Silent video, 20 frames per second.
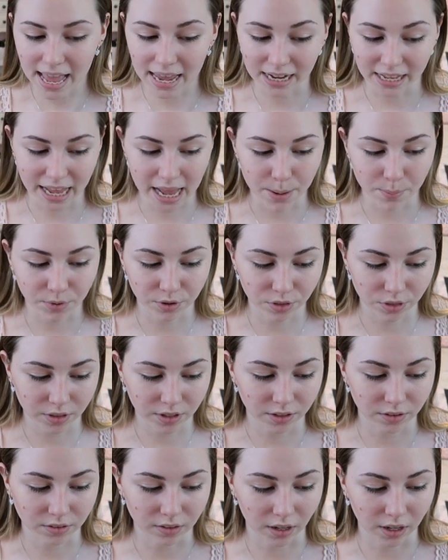and it came with
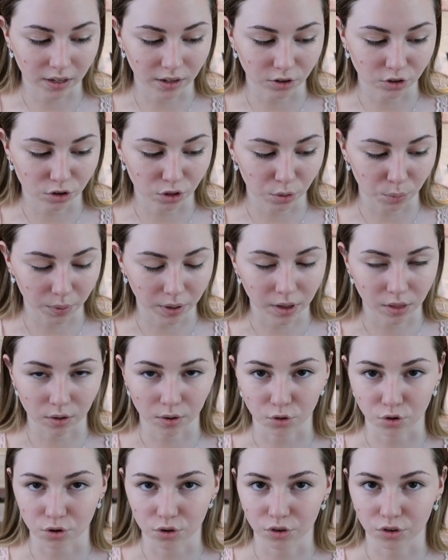these like 3
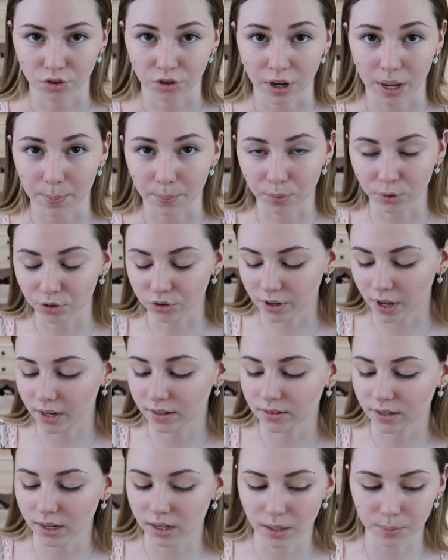other sample
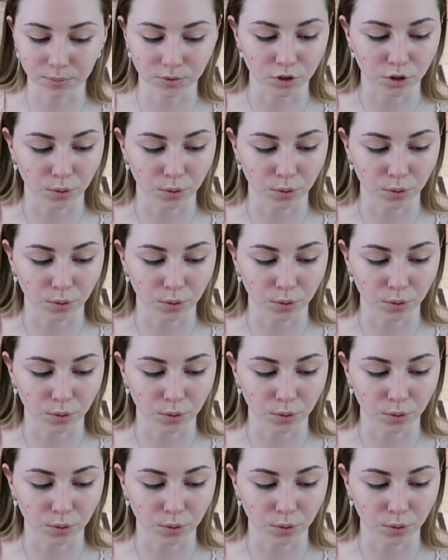size items.